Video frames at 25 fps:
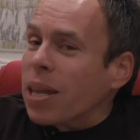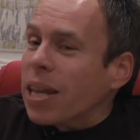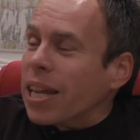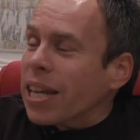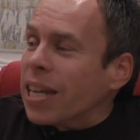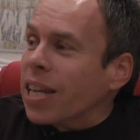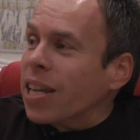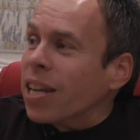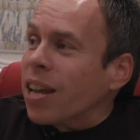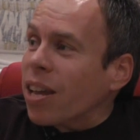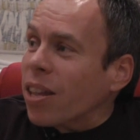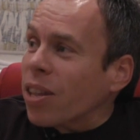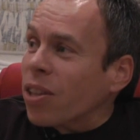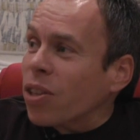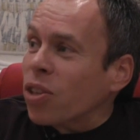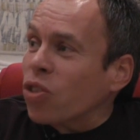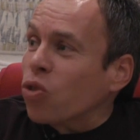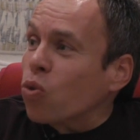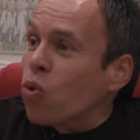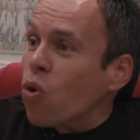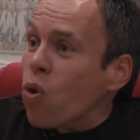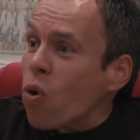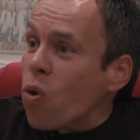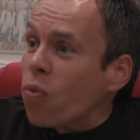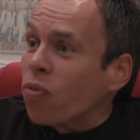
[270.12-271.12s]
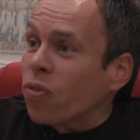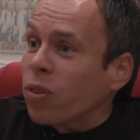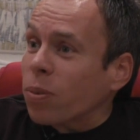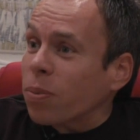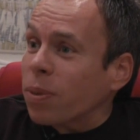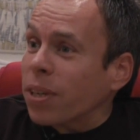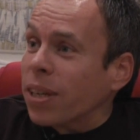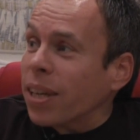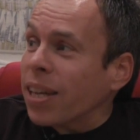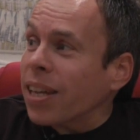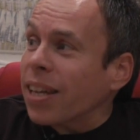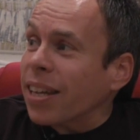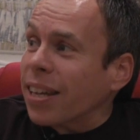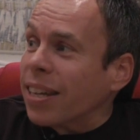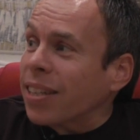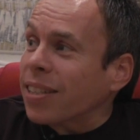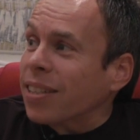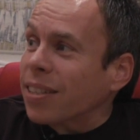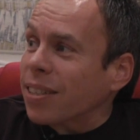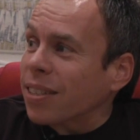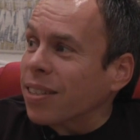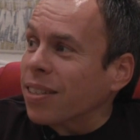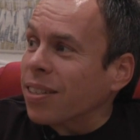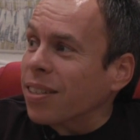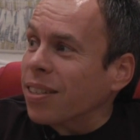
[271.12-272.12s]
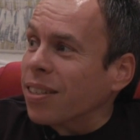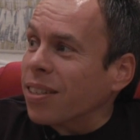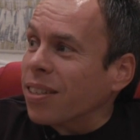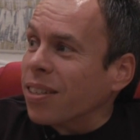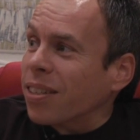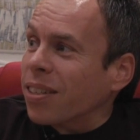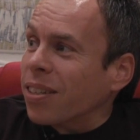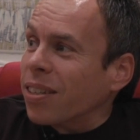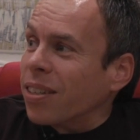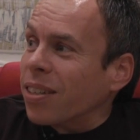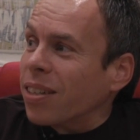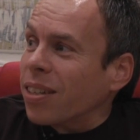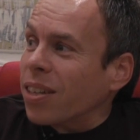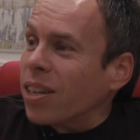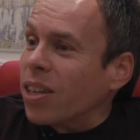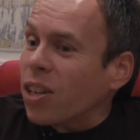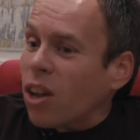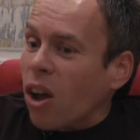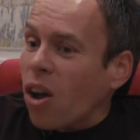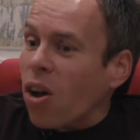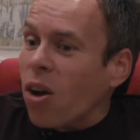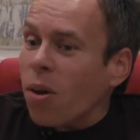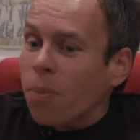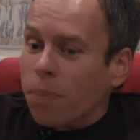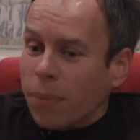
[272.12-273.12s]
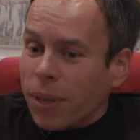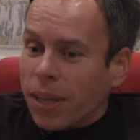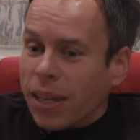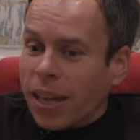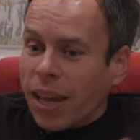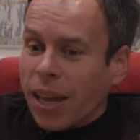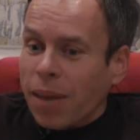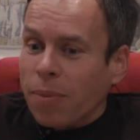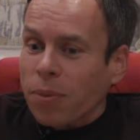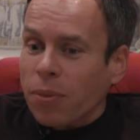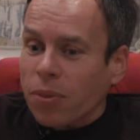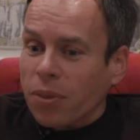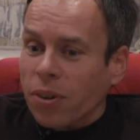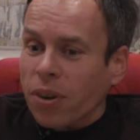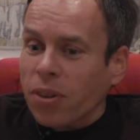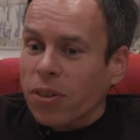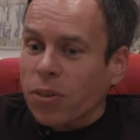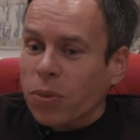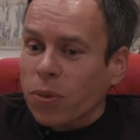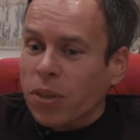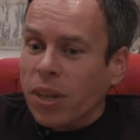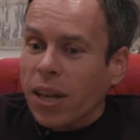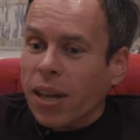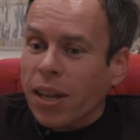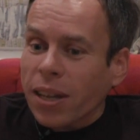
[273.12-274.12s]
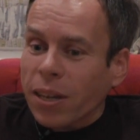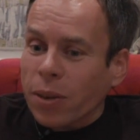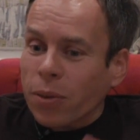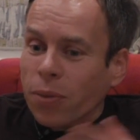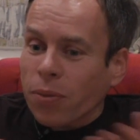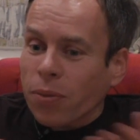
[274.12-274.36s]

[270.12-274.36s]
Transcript: They need another dwarf to be in it. It can't be Game of Thrones without a little